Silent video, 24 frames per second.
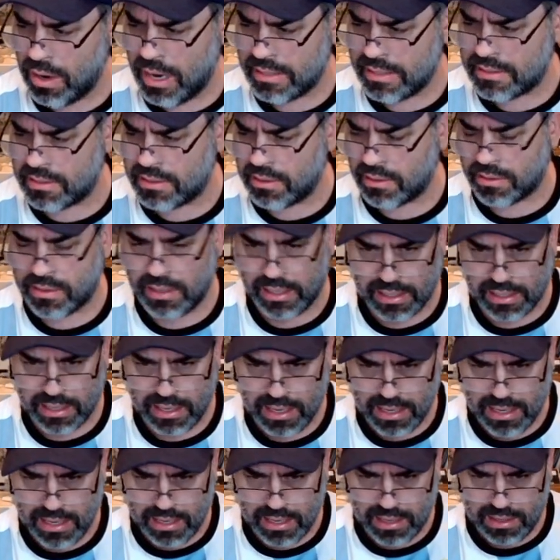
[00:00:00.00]
I still think
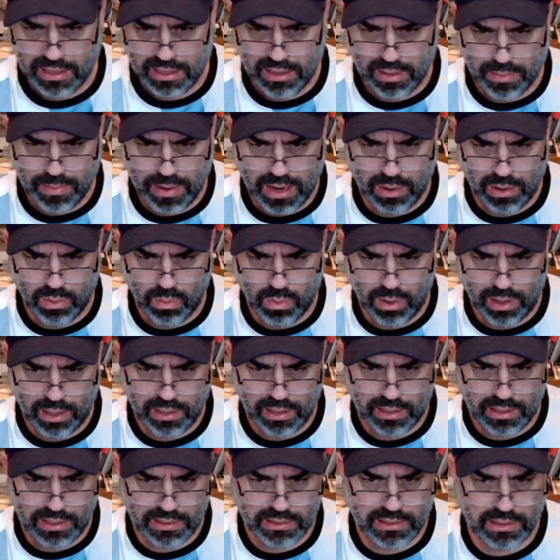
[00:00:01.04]
that no matter what it
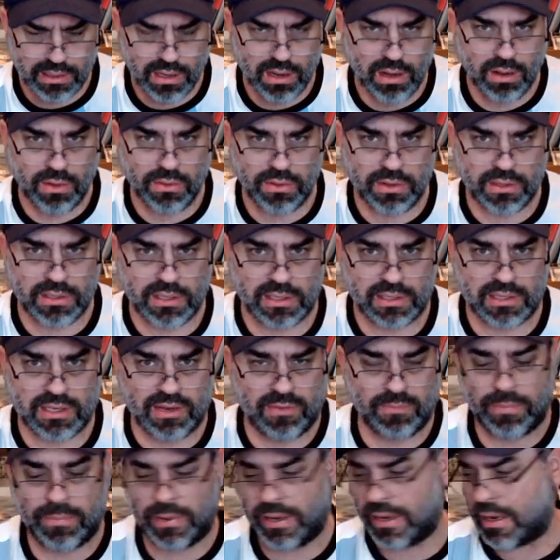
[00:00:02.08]
is, all these things
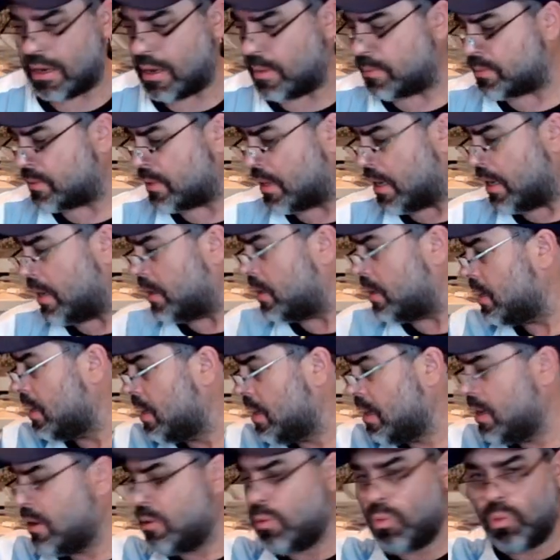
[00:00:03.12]
have big upside.
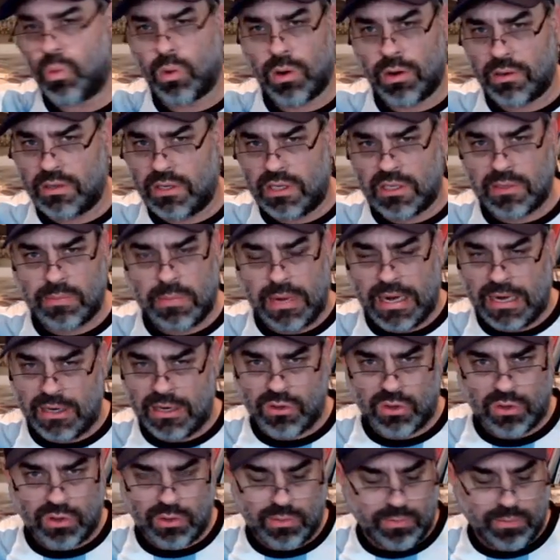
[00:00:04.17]
Weren't these
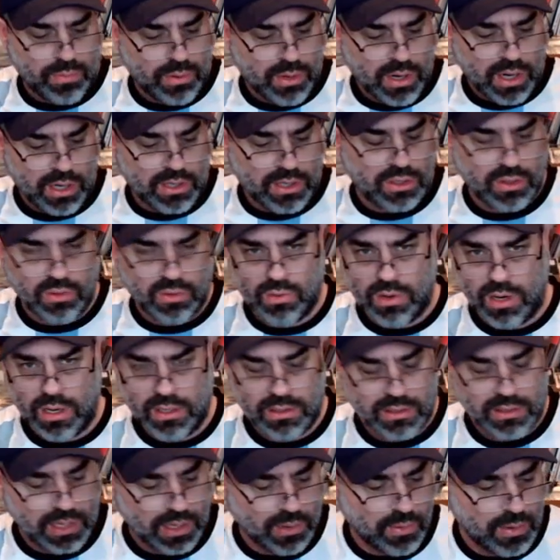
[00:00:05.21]
major production
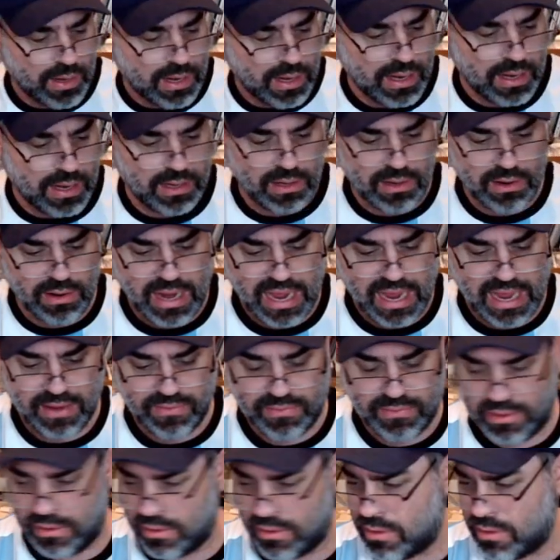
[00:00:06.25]
runs like we have in